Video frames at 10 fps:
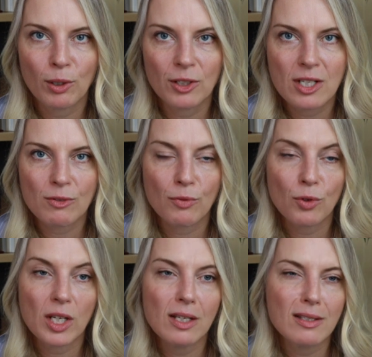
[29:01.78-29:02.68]
politics for
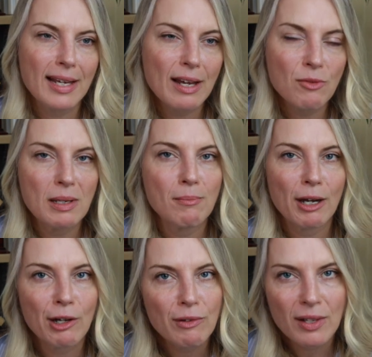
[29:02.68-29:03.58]
40 years, they haven't been
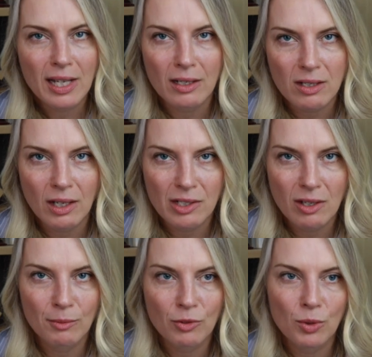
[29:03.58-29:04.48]
married for that entire
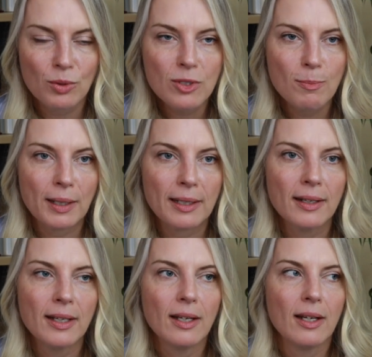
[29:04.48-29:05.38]
time, of course. But
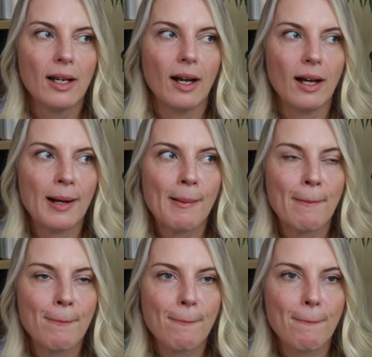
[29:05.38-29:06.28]

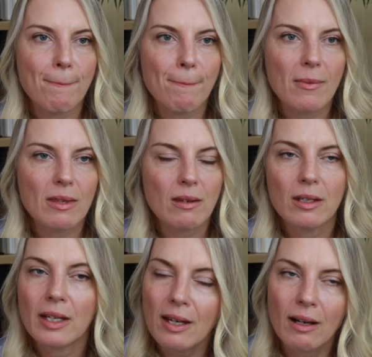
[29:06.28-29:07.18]
um,
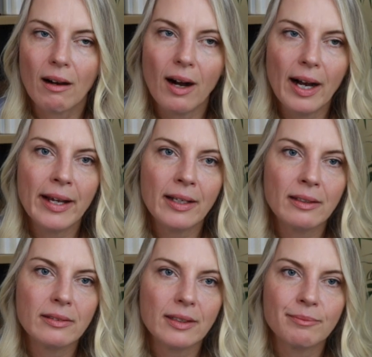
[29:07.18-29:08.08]
yeah,
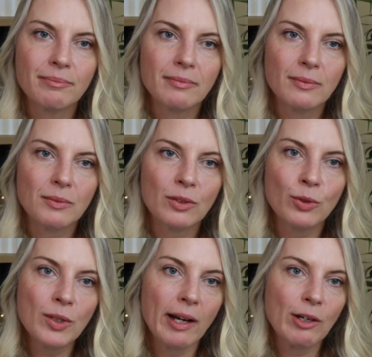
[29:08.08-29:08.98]
I
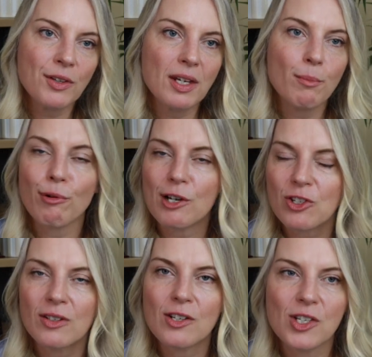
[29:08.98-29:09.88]
look, I got the
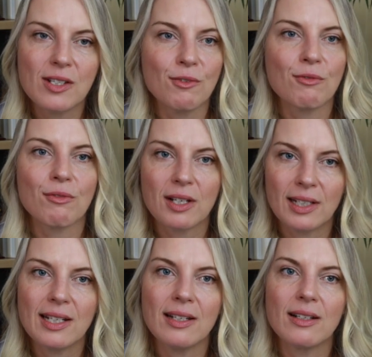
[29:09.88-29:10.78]
impression that she's a
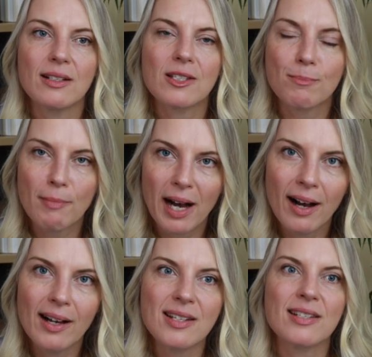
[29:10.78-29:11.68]
really
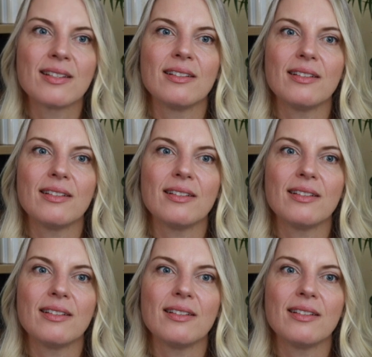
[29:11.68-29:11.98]
smart,